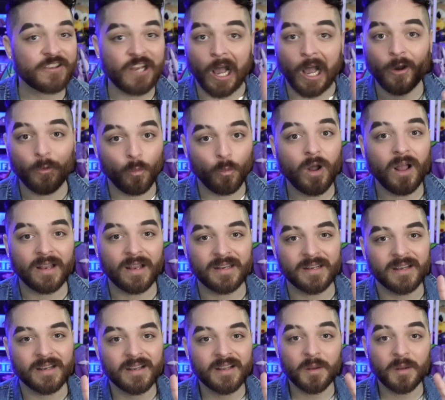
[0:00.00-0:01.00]
not
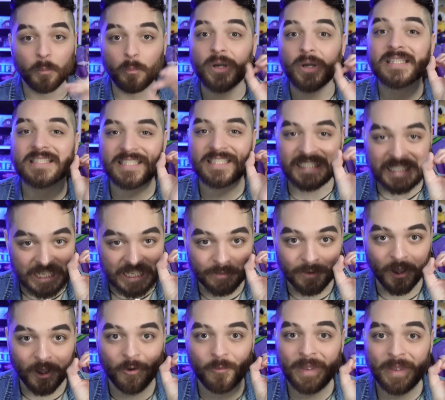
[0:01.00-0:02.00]
one, but
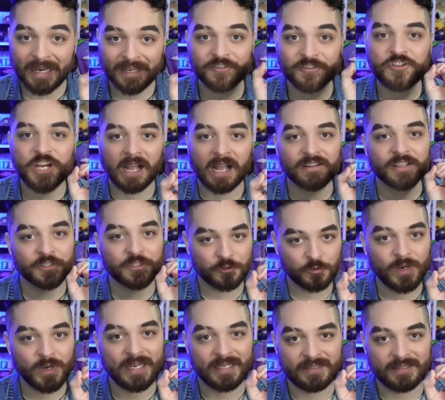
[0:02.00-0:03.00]
0 main challenge
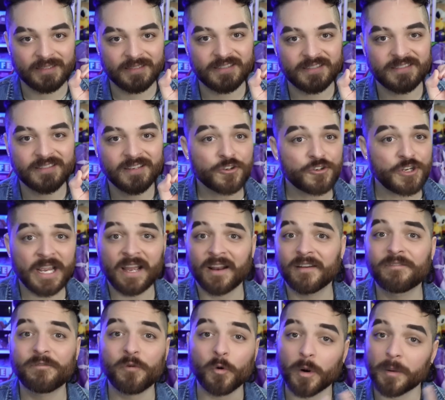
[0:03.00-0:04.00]
wins. She had
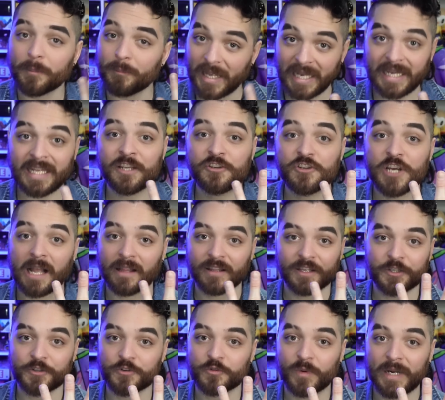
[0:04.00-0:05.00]
4 mini
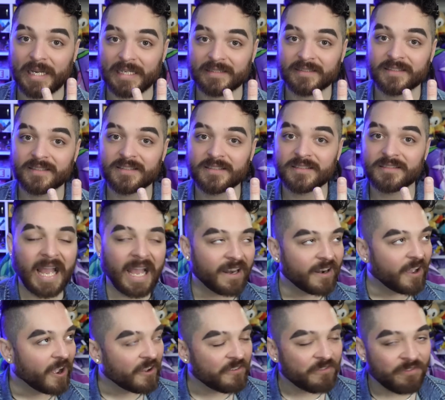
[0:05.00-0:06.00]
challenge wins, and
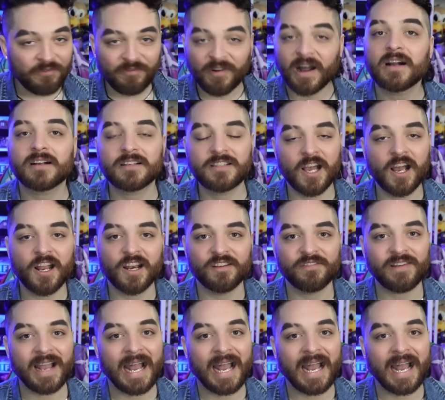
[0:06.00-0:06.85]
a ton of